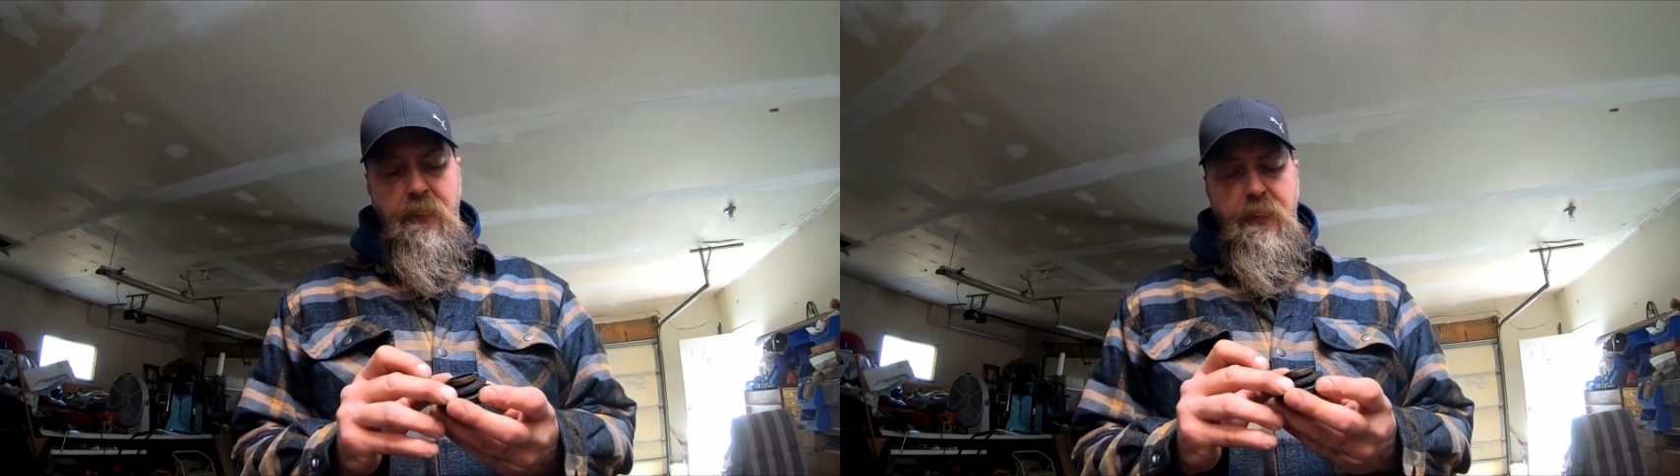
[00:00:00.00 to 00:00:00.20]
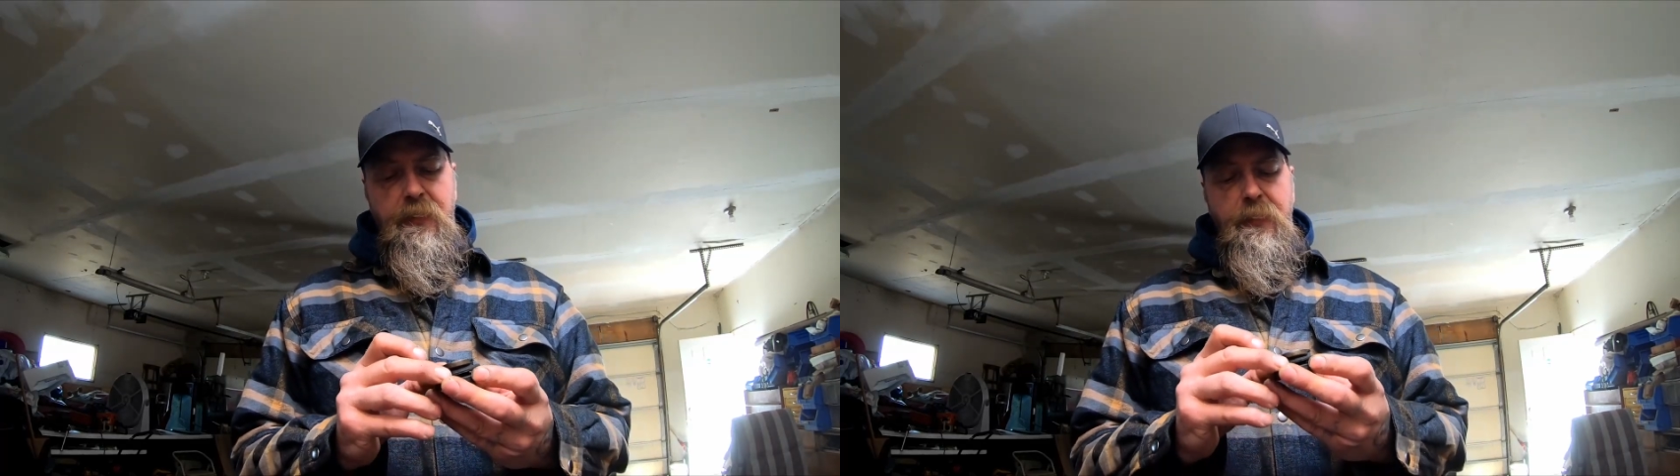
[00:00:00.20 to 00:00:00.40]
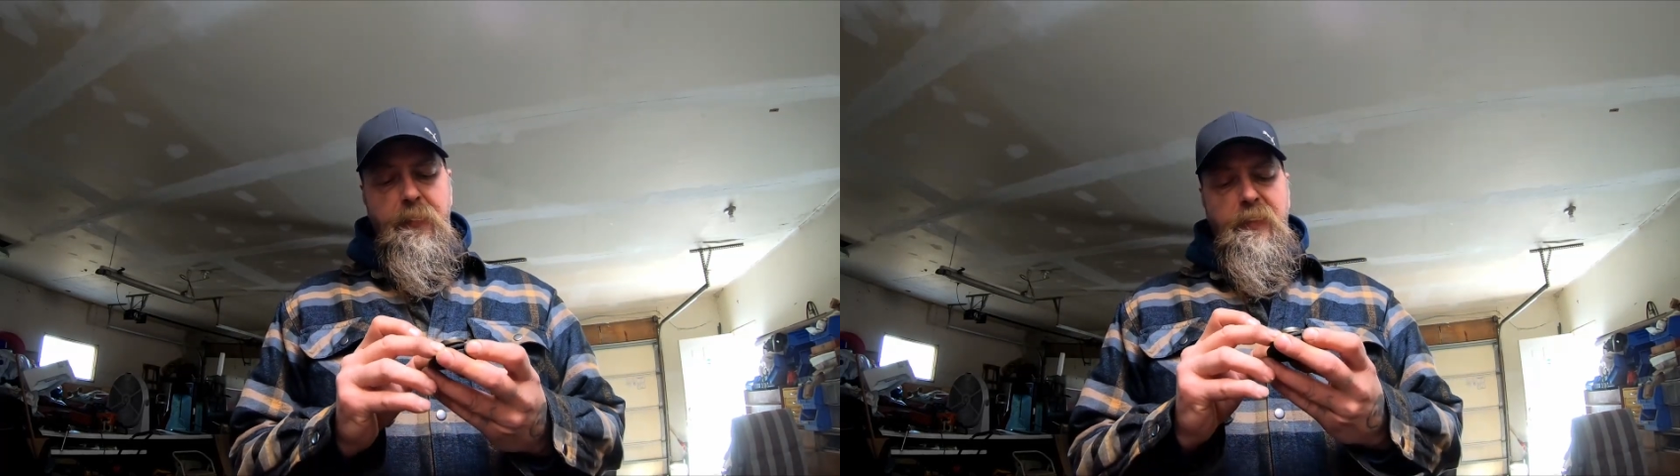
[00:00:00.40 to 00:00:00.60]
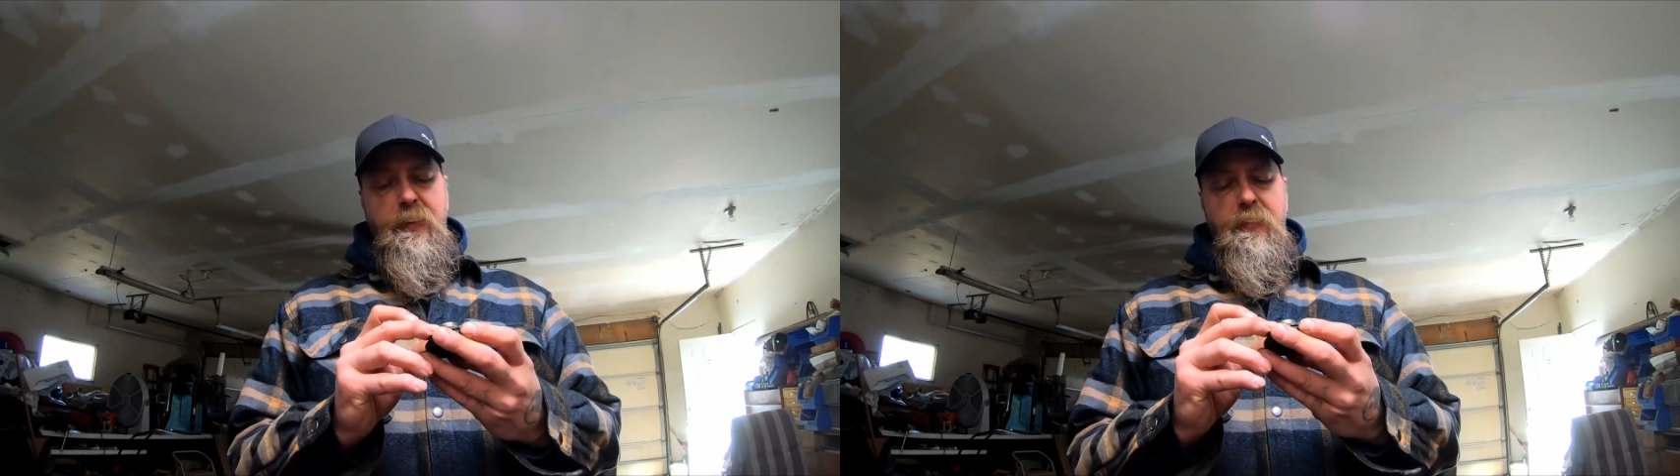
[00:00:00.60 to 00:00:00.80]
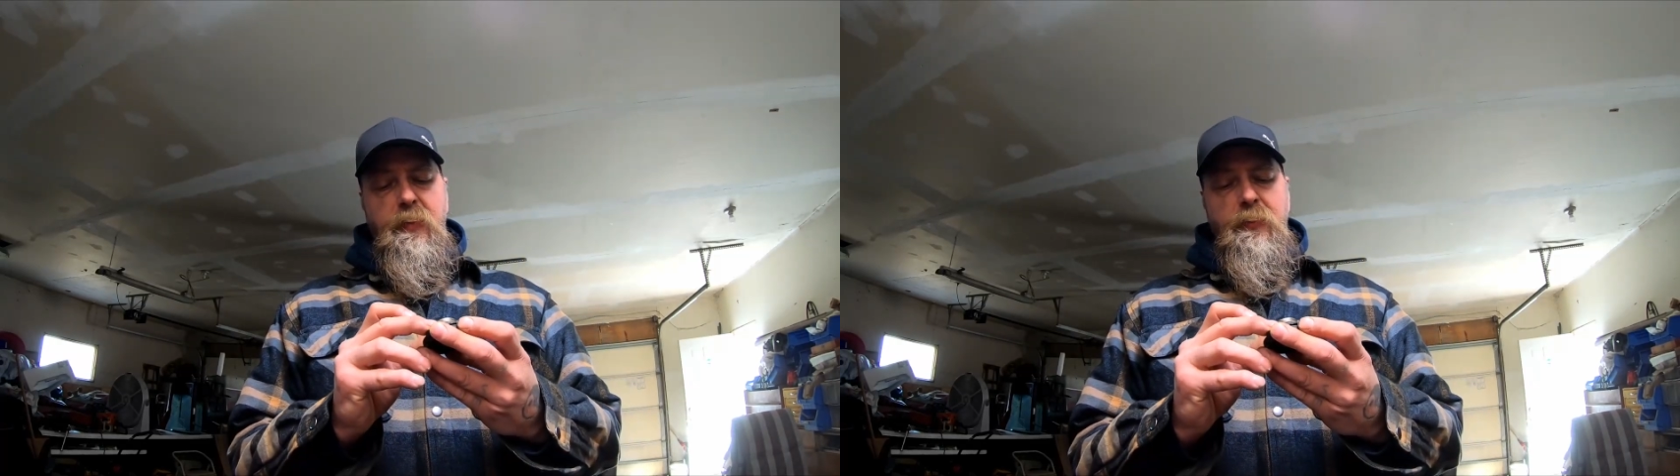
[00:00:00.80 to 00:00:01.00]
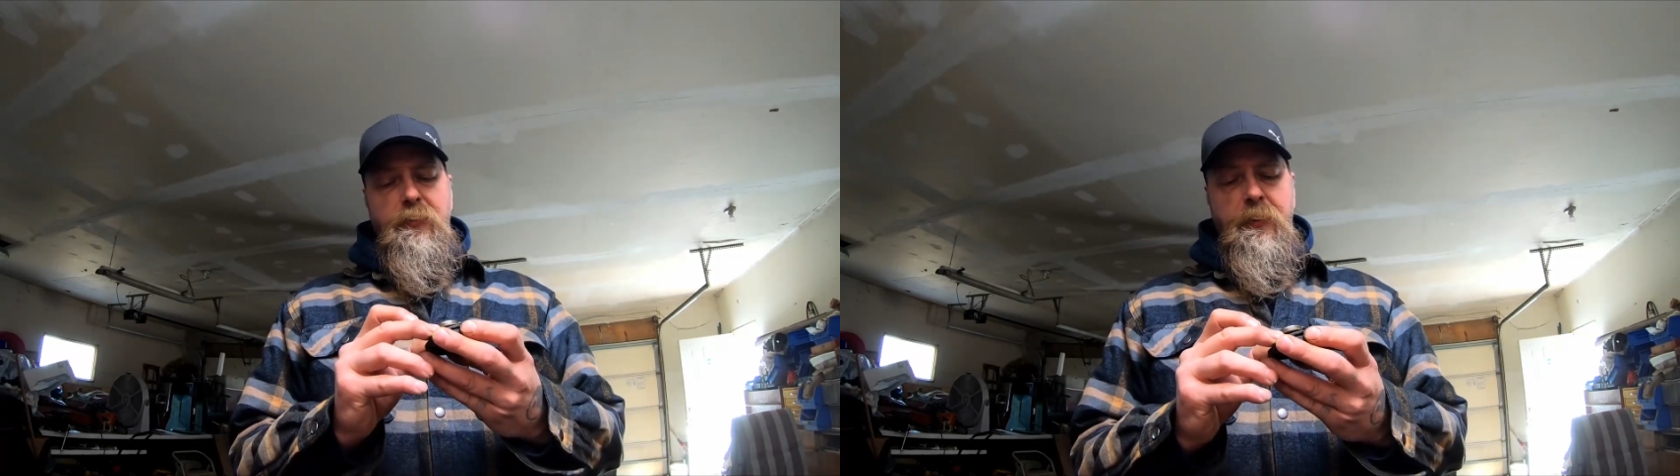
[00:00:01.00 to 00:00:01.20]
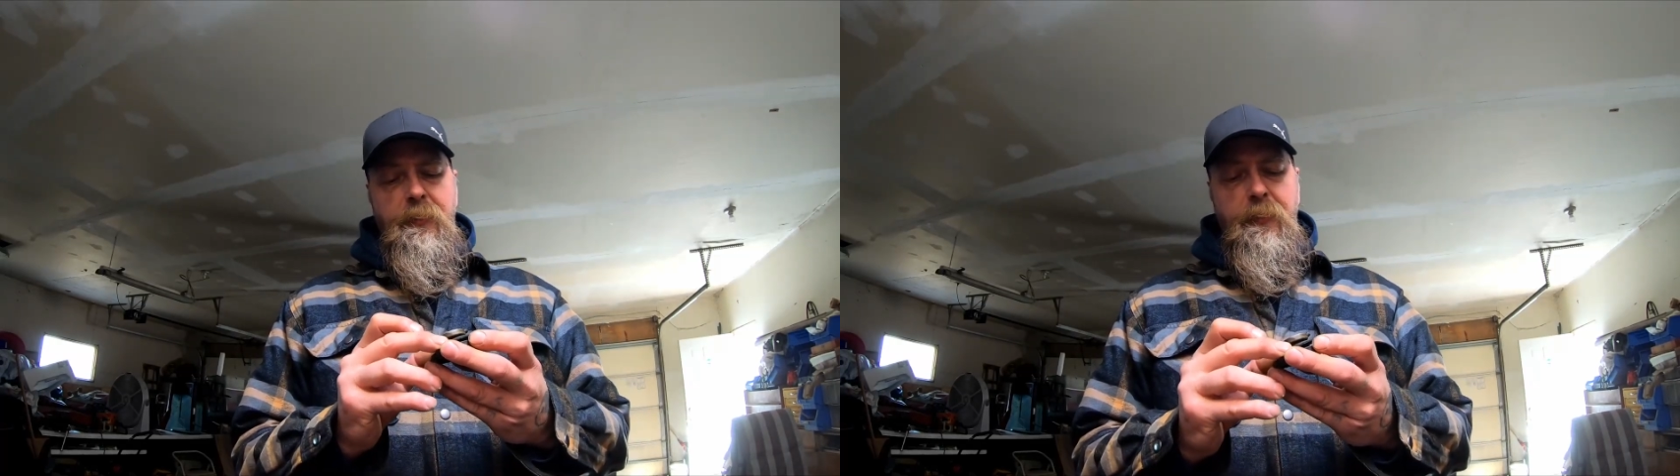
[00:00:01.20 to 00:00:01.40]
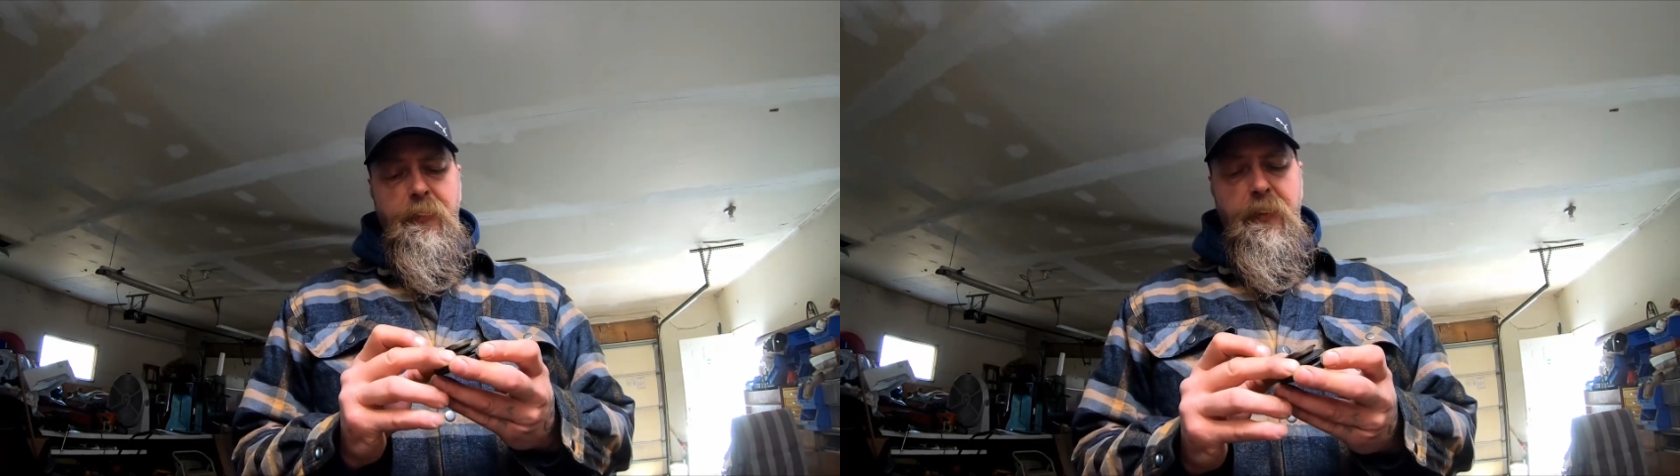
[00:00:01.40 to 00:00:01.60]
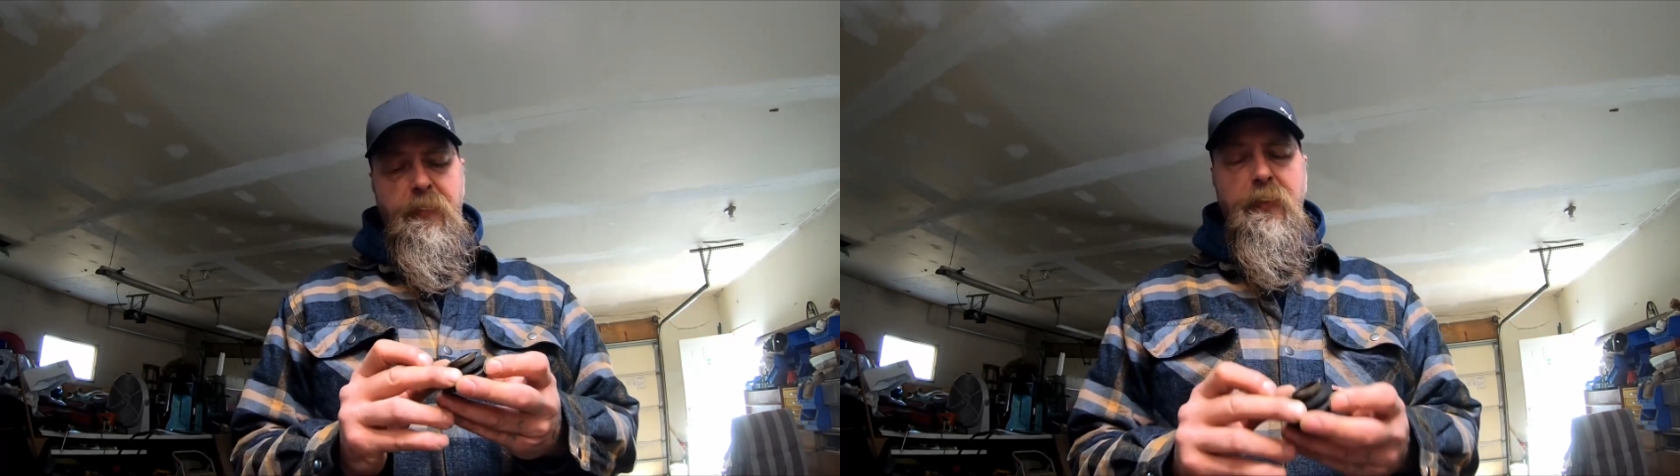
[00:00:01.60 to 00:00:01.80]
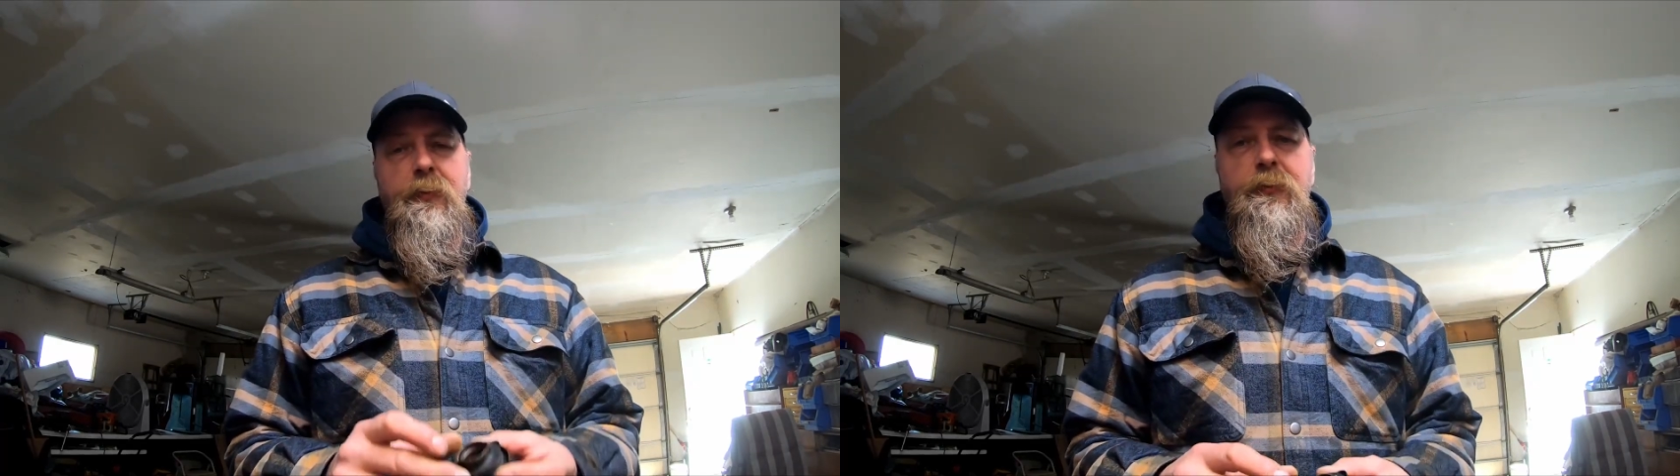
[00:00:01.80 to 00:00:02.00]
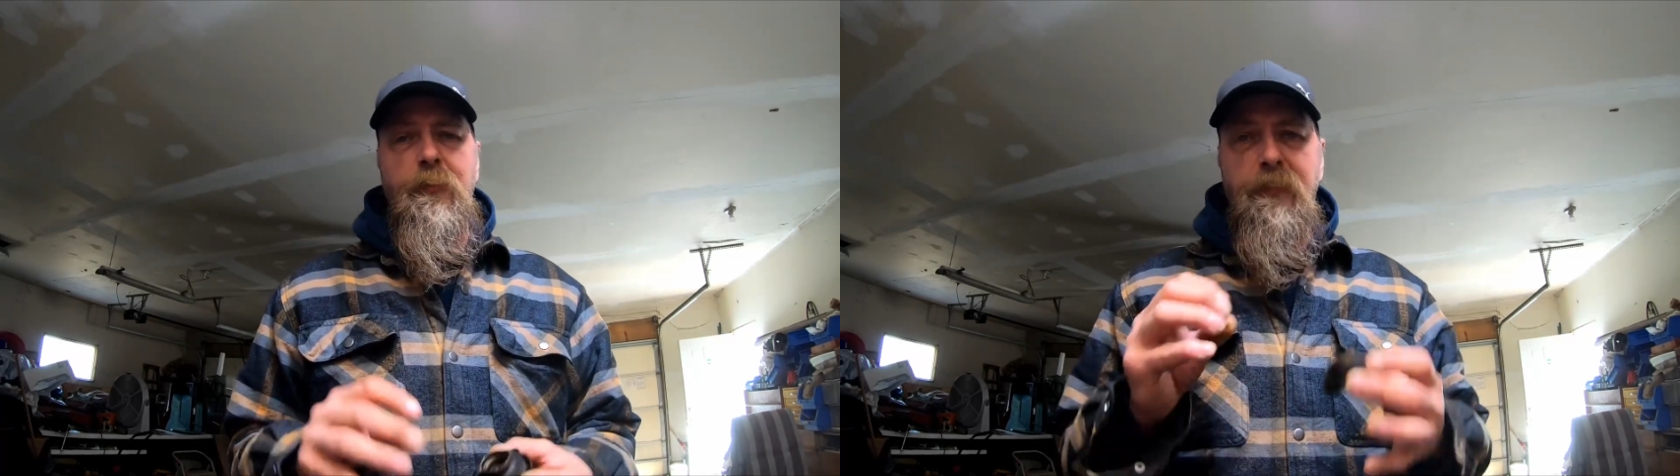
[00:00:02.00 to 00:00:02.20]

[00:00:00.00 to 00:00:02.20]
that little bit of moisture